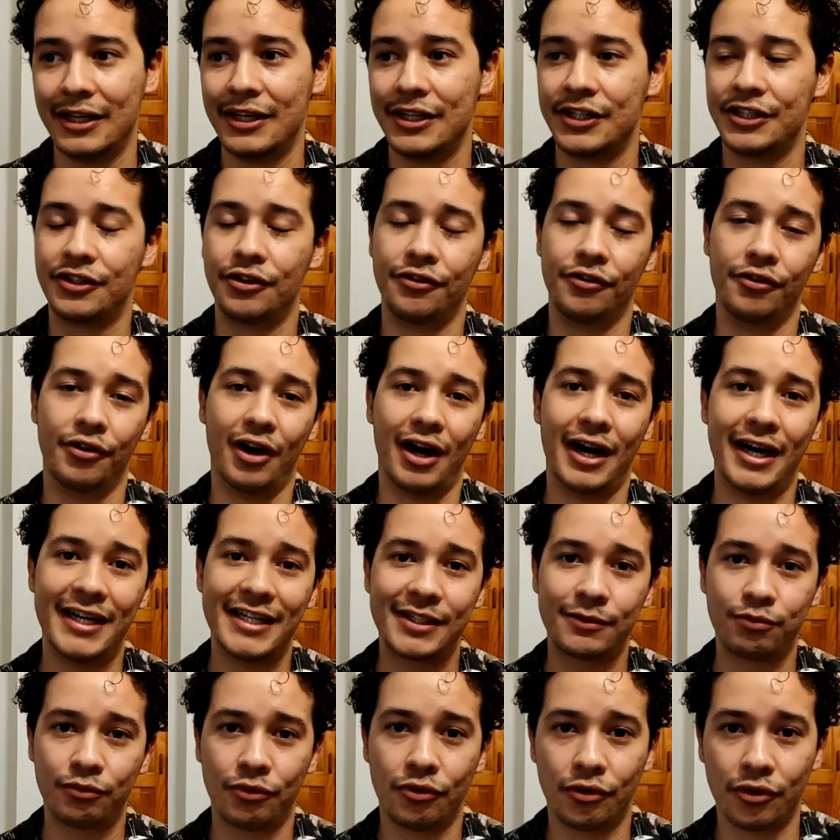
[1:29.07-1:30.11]
So
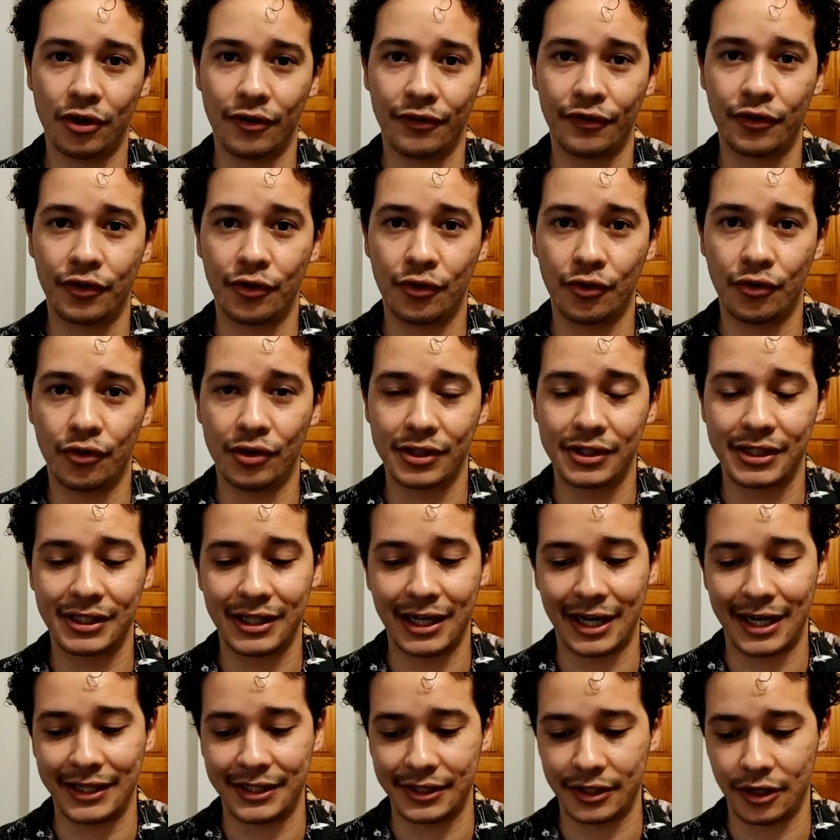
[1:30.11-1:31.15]
Ice Wall, of course,
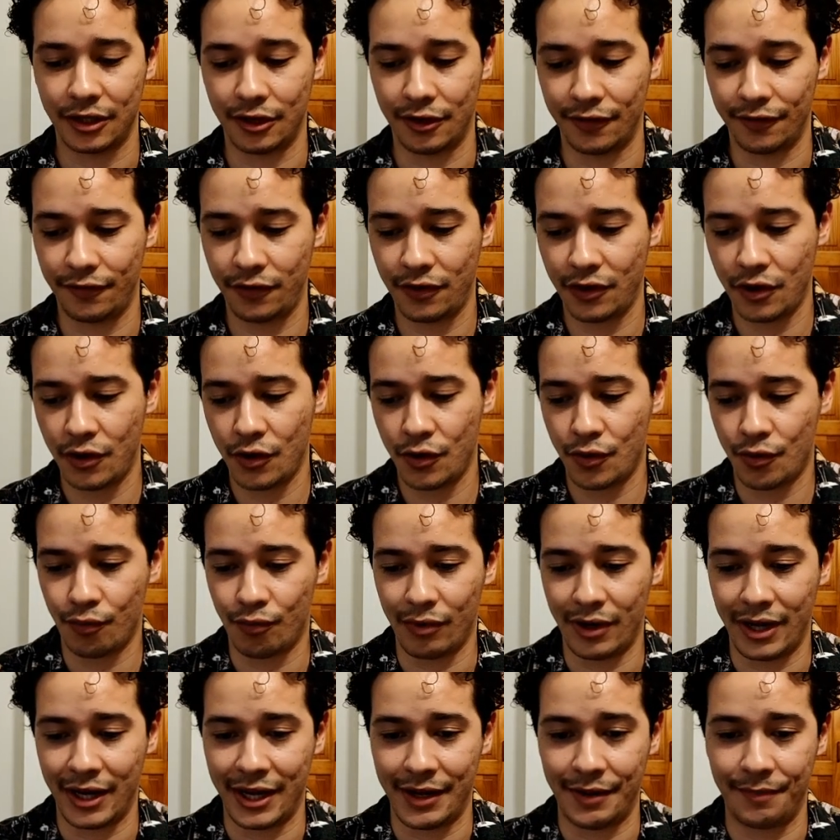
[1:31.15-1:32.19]
starts off
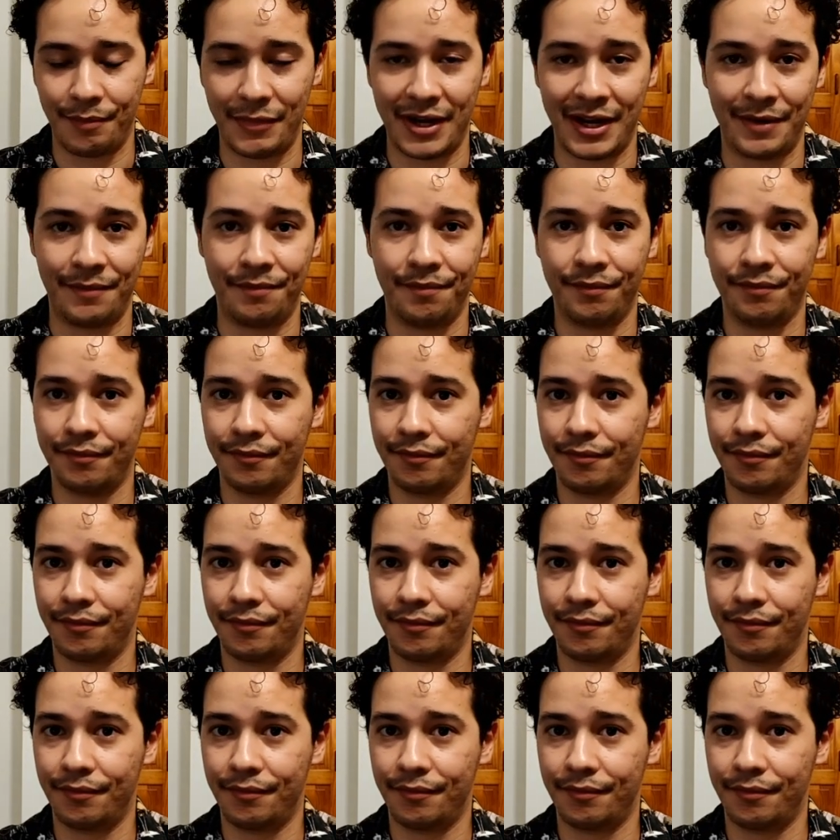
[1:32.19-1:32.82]
where it